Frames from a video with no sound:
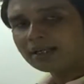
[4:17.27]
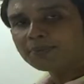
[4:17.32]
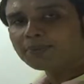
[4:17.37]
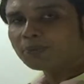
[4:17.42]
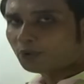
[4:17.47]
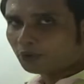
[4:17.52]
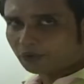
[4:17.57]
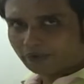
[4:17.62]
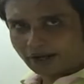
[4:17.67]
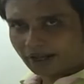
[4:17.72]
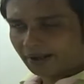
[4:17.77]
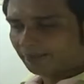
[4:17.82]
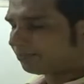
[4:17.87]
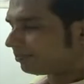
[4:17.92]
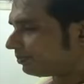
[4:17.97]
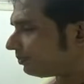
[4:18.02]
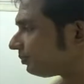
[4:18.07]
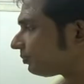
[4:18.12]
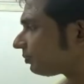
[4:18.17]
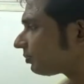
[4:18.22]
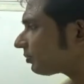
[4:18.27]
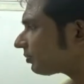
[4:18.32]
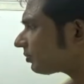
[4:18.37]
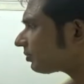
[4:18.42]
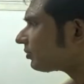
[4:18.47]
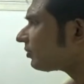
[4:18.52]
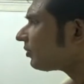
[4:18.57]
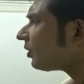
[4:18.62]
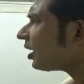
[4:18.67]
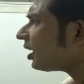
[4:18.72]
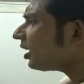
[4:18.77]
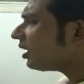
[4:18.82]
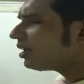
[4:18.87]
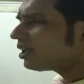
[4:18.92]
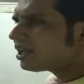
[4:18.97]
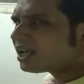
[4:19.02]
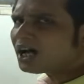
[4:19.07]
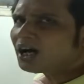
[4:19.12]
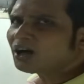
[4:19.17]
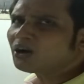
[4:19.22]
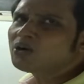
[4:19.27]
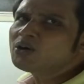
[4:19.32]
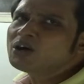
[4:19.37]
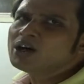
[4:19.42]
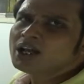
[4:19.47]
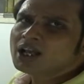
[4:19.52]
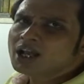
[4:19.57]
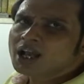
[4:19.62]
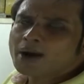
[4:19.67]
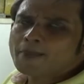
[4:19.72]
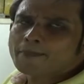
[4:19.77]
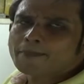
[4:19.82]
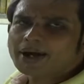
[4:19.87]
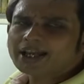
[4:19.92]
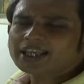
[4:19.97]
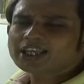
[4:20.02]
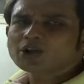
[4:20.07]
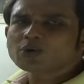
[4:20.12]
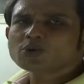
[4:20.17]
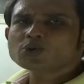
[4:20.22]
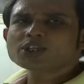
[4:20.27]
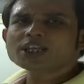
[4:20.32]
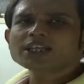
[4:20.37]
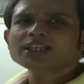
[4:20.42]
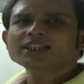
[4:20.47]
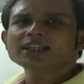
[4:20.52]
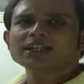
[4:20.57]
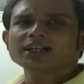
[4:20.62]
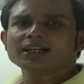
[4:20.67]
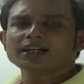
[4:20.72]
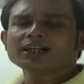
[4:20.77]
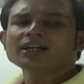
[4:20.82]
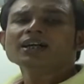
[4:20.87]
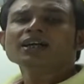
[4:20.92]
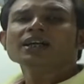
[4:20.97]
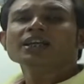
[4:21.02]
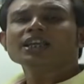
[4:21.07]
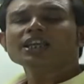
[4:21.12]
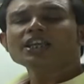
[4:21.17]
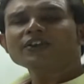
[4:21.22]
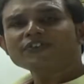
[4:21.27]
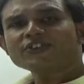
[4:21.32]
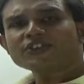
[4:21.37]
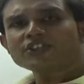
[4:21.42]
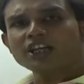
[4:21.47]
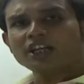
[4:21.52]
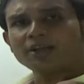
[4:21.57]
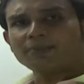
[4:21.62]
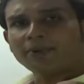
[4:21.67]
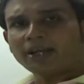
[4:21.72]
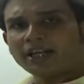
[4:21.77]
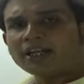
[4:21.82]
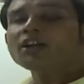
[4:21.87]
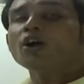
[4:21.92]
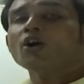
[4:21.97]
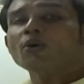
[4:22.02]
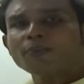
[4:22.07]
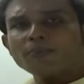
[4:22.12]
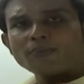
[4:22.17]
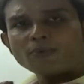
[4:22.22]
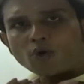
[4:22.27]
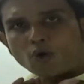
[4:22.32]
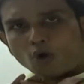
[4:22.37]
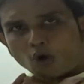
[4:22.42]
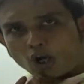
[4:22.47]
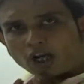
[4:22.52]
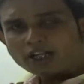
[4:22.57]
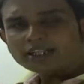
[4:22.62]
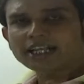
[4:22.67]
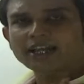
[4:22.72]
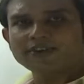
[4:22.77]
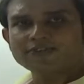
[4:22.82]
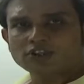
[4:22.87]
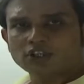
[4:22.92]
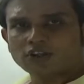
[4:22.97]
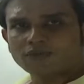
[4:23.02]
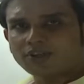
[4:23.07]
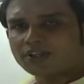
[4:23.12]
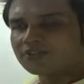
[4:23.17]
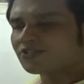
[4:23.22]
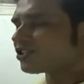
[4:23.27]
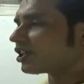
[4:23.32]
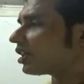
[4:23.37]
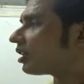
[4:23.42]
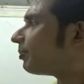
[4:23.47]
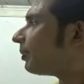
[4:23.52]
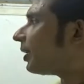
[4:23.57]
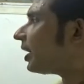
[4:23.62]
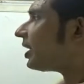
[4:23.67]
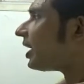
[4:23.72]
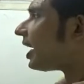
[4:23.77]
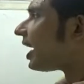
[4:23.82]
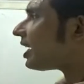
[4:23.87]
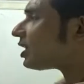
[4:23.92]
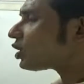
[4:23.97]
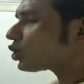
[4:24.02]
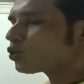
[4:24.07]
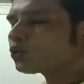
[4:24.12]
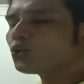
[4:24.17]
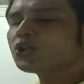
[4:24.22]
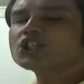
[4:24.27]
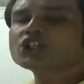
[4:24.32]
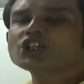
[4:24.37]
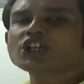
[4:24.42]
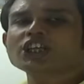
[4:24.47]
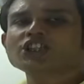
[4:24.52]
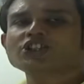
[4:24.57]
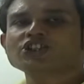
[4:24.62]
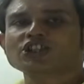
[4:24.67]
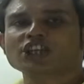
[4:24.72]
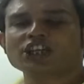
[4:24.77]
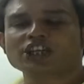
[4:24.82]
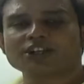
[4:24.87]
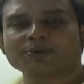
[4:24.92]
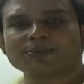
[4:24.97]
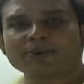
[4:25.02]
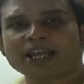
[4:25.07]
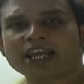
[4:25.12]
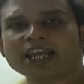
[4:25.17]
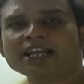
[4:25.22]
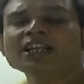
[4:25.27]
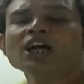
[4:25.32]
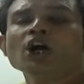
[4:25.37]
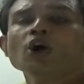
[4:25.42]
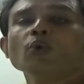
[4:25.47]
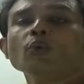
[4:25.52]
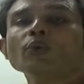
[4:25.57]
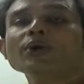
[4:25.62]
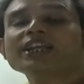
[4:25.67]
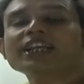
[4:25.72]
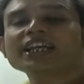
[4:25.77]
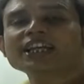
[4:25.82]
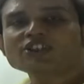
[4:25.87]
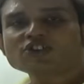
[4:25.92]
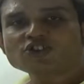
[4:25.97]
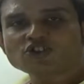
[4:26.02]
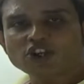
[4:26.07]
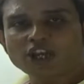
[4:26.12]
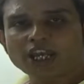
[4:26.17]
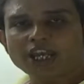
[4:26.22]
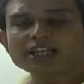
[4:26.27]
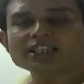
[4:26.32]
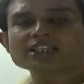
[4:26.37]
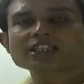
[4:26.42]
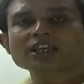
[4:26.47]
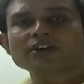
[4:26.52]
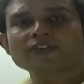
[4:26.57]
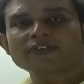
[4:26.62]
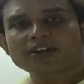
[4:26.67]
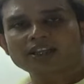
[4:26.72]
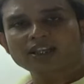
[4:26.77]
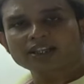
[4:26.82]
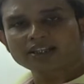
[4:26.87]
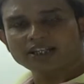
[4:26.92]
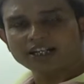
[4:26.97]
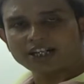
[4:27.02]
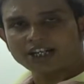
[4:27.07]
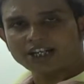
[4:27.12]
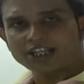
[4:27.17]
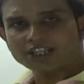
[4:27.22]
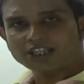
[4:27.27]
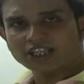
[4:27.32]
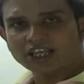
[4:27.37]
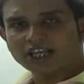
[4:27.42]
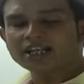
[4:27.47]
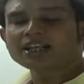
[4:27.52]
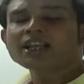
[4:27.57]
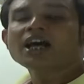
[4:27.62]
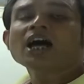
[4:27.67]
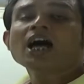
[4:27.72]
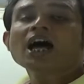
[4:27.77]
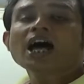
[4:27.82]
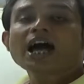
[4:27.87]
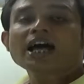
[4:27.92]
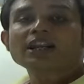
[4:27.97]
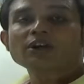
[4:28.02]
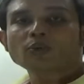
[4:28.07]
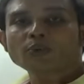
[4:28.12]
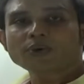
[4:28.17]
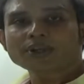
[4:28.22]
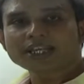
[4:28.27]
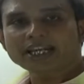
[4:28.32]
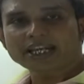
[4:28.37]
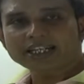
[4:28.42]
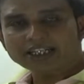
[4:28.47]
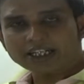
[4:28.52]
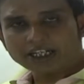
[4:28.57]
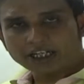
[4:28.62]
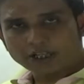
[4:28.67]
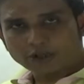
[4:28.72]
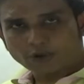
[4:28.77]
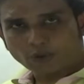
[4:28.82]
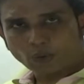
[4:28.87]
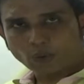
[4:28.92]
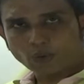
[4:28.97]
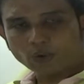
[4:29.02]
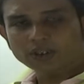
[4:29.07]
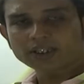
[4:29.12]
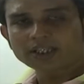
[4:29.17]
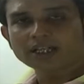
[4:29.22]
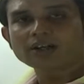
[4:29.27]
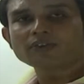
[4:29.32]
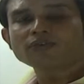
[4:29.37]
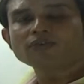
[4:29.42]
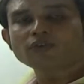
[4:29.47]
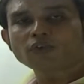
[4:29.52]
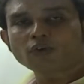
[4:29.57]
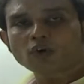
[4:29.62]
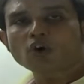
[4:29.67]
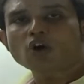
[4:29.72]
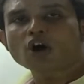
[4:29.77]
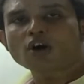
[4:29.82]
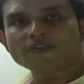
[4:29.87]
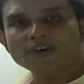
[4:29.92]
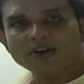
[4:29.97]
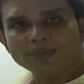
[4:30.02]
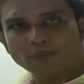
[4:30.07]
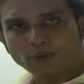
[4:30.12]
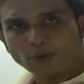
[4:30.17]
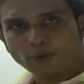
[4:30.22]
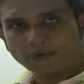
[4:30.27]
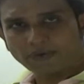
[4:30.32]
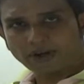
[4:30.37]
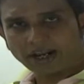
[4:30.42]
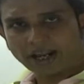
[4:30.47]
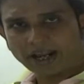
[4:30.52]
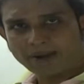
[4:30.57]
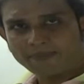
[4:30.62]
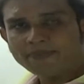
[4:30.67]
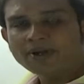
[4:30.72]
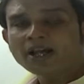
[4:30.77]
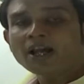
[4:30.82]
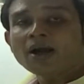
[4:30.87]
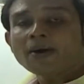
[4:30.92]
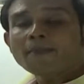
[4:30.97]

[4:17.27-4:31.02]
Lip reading: the program. Now by using the if statement, all types of if statement and switch case statement, we can check several conditions and we can control the flow of a program.